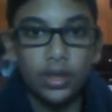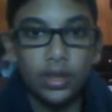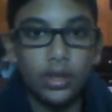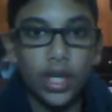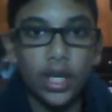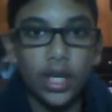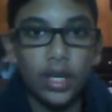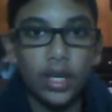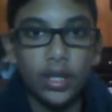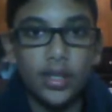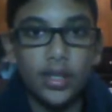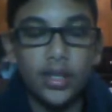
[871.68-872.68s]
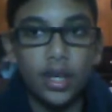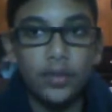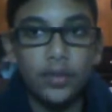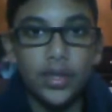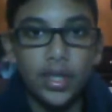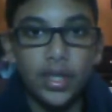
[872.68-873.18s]
they cannot
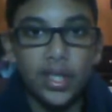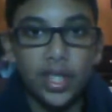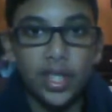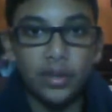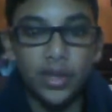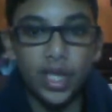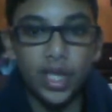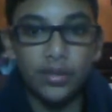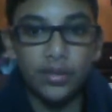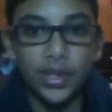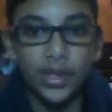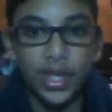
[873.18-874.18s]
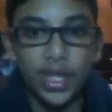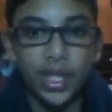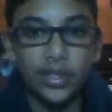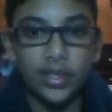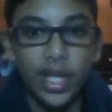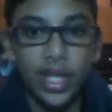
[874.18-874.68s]
self-sustain themselves and think
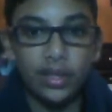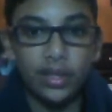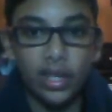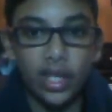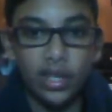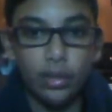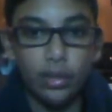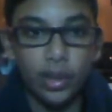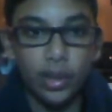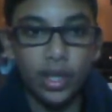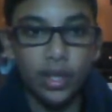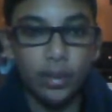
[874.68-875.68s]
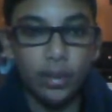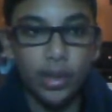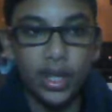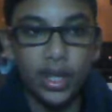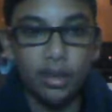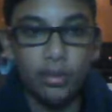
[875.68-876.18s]
exactly like a human. I
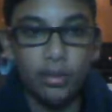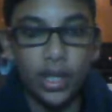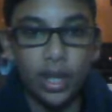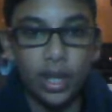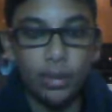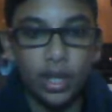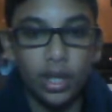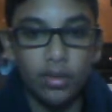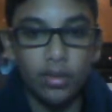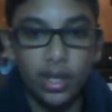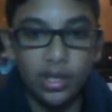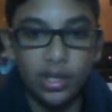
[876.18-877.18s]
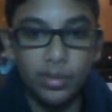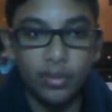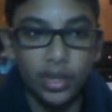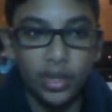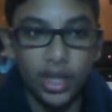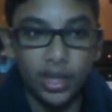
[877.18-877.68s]
mean, that will be a couple hundred years
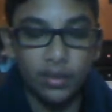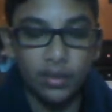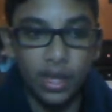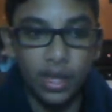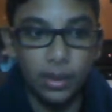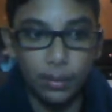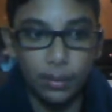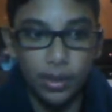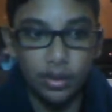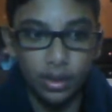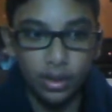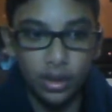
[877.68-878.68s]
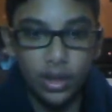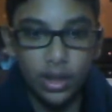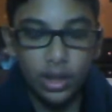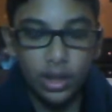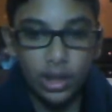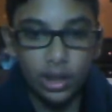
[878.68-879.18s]
before they develop a computer
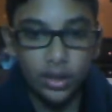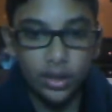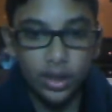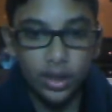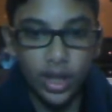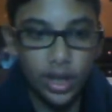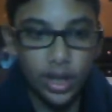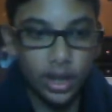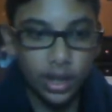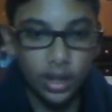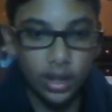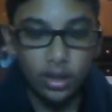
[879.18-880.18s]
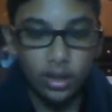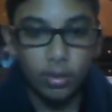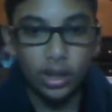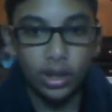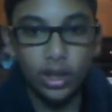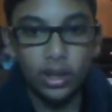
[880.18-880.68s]
that looks exactly like a
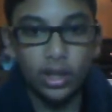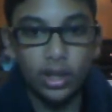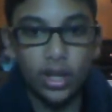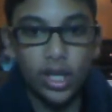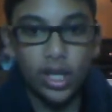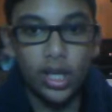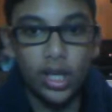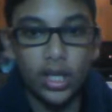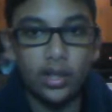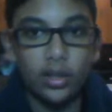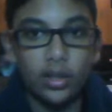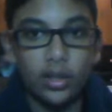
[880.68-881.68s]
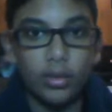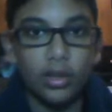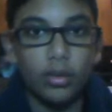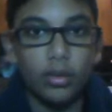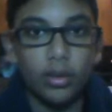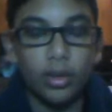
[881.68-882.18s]
human, think like a
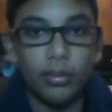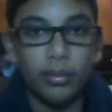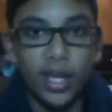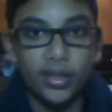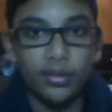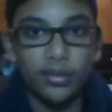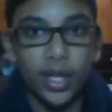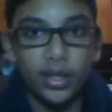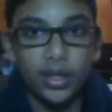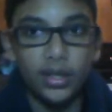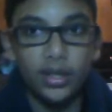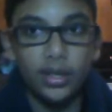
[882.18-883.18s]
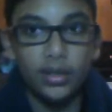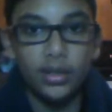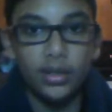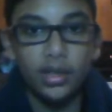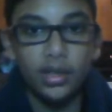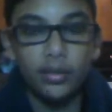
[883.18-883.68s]
human, or Mass Effect,
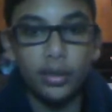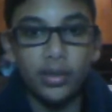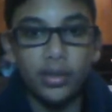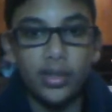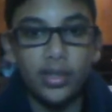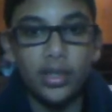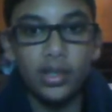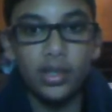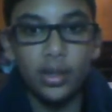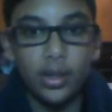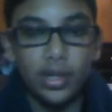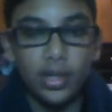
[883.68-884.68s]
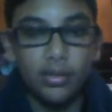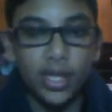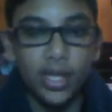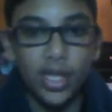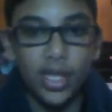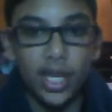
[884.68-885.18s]
of course. I mean, she was
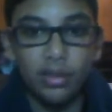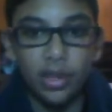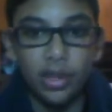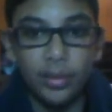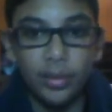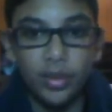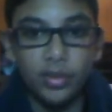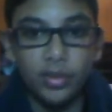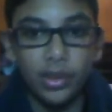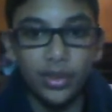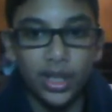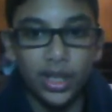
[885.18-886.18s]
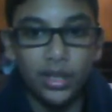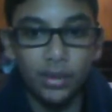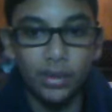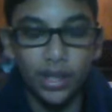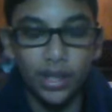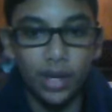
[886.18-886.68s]
designed to be the most perfect
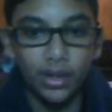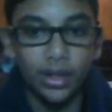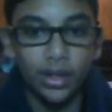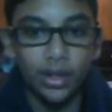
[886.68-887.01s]
human ever.